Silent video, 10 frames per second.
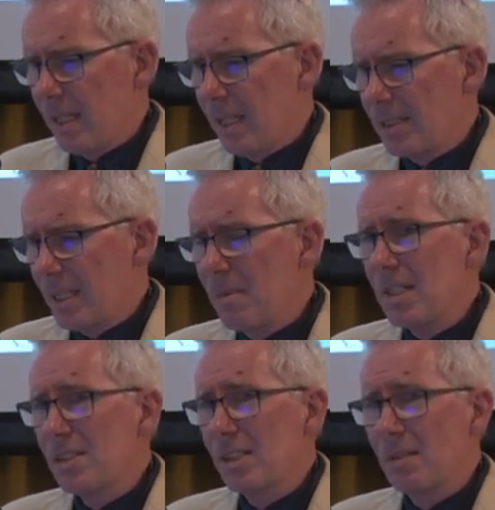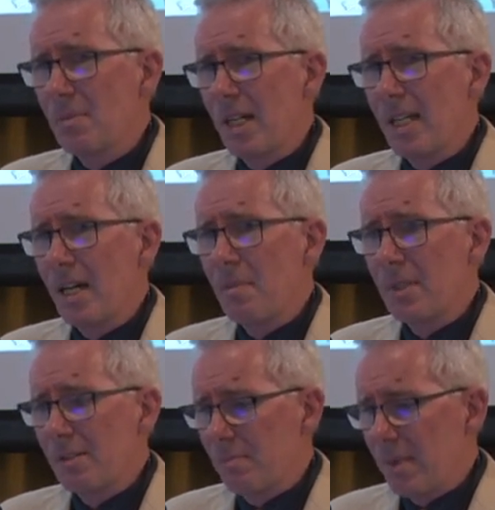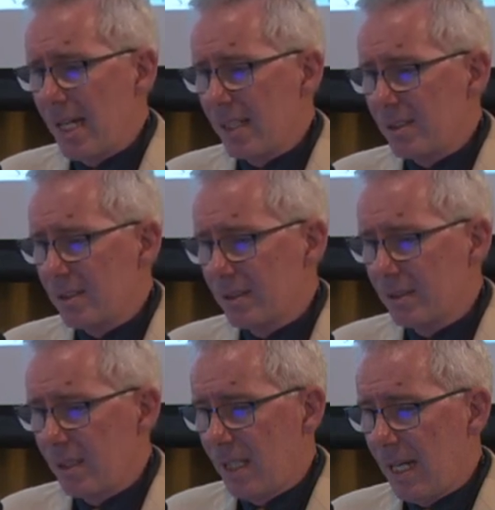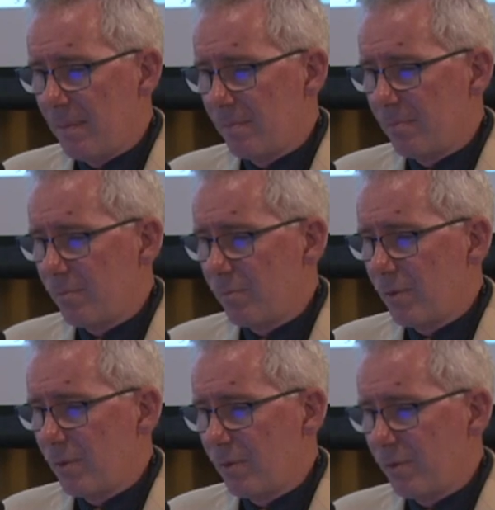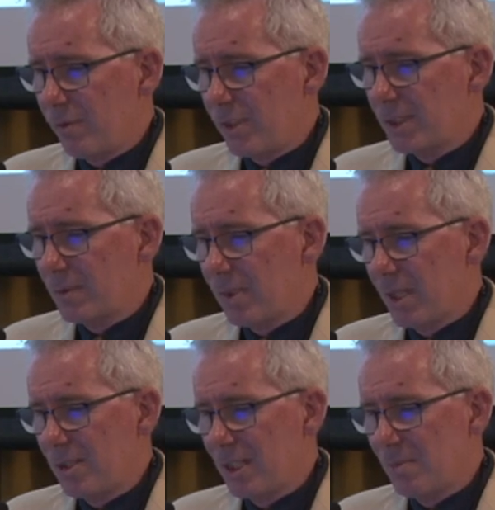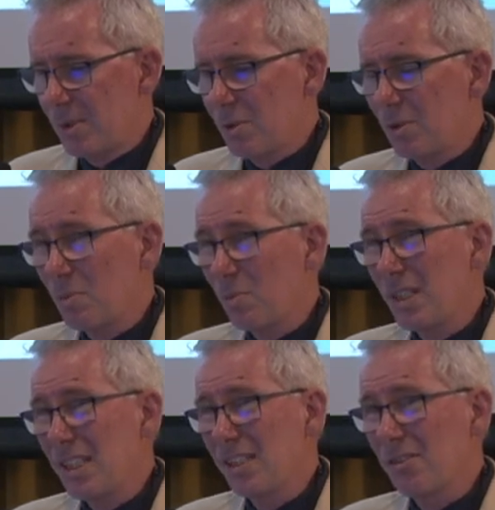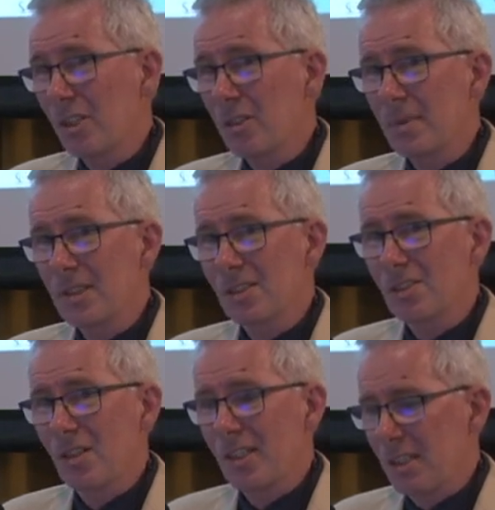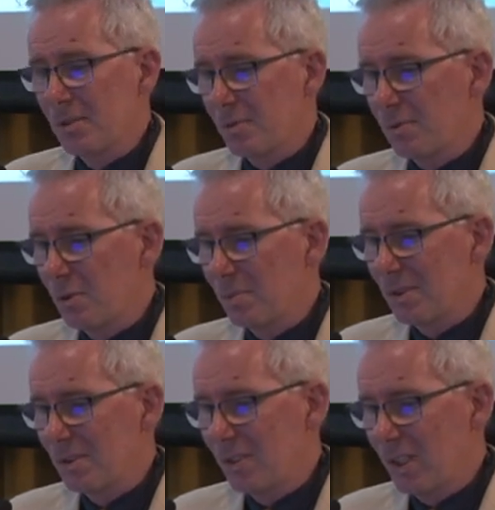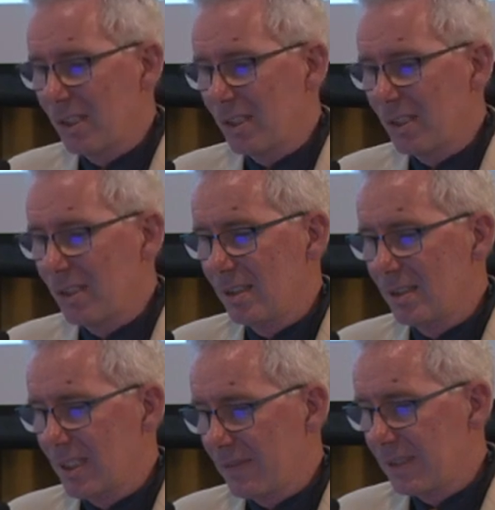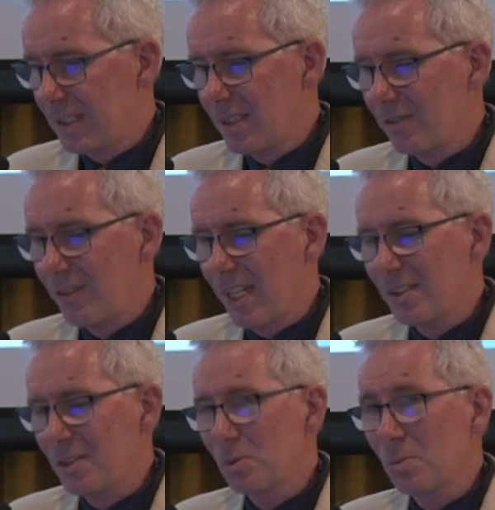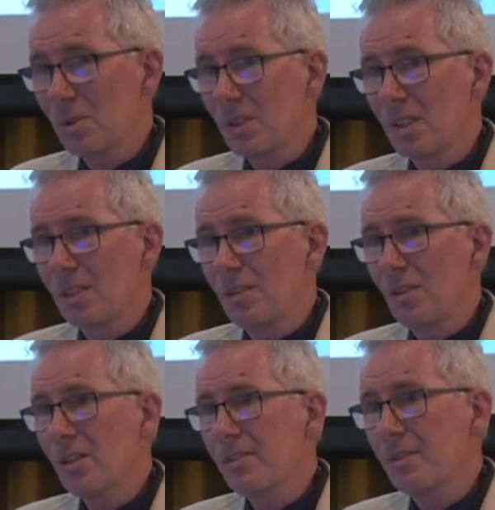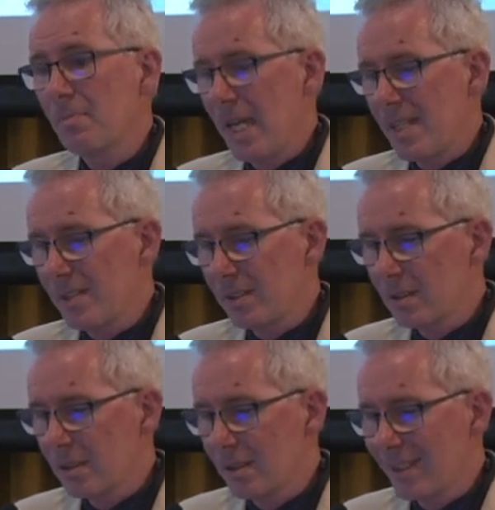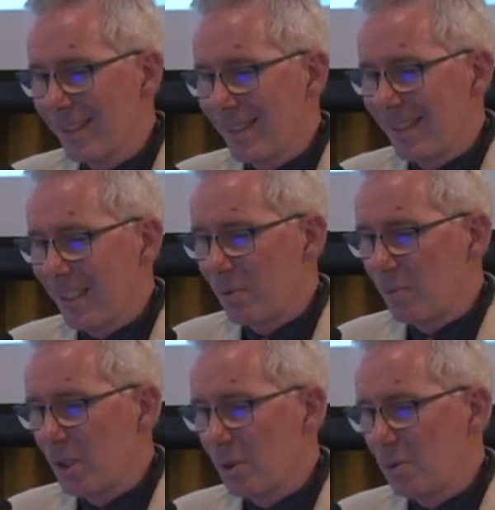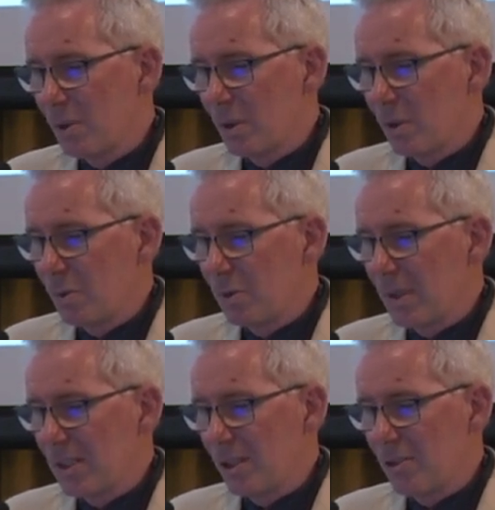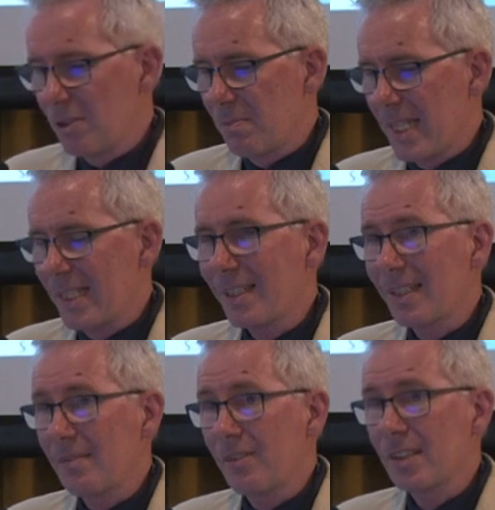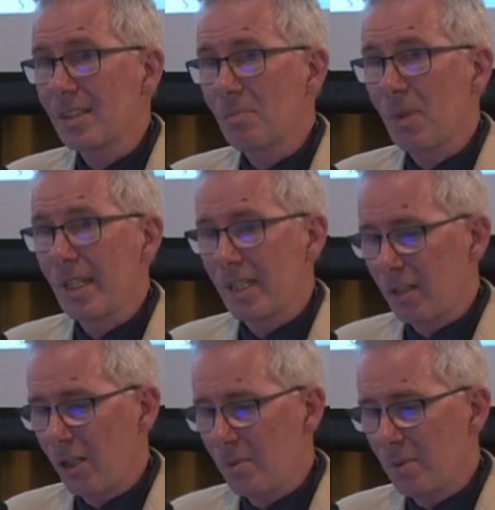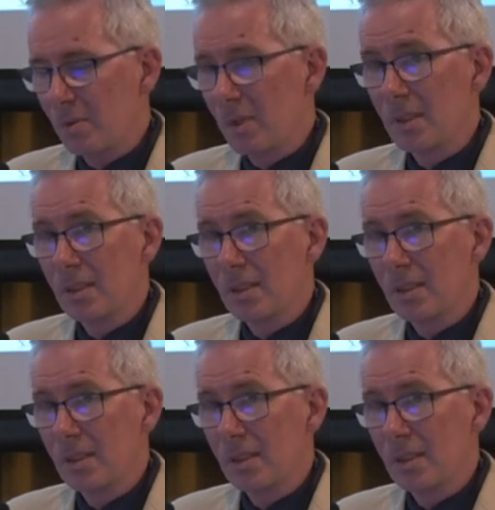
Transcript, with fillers: As I mentioned in my opening remarks um, for the symposium, I'm sure that when the Agronomy Society was formed in 1970, the founders would not have imagined that the world would be so dramatically affected by a global